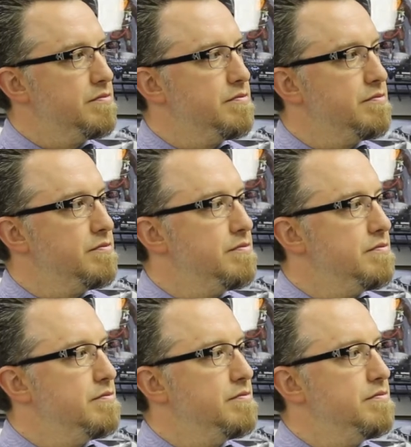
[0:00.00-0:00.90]

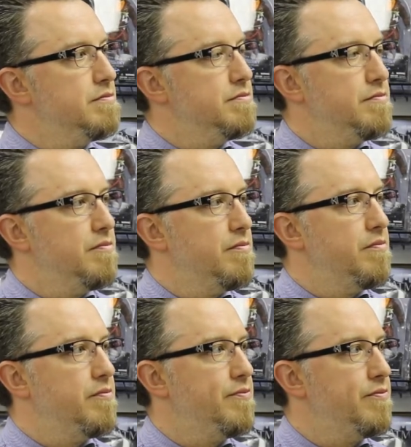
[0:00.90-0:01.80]

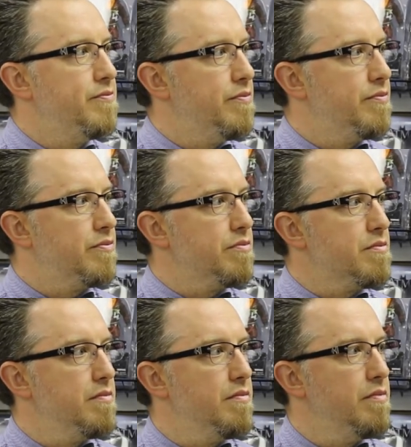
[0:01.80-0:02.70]

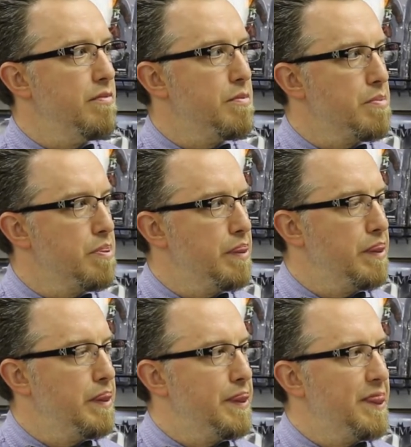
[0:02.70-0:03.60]

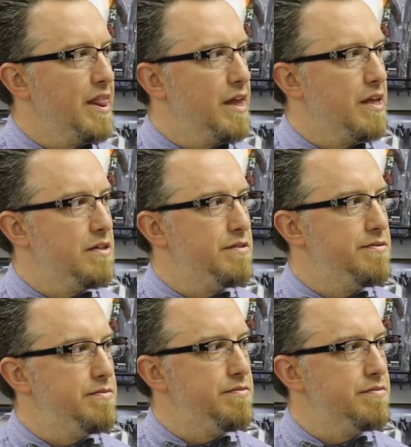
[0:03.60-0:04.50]

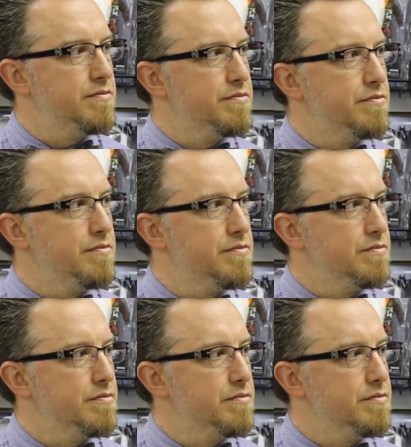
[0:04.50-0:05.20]
(silent)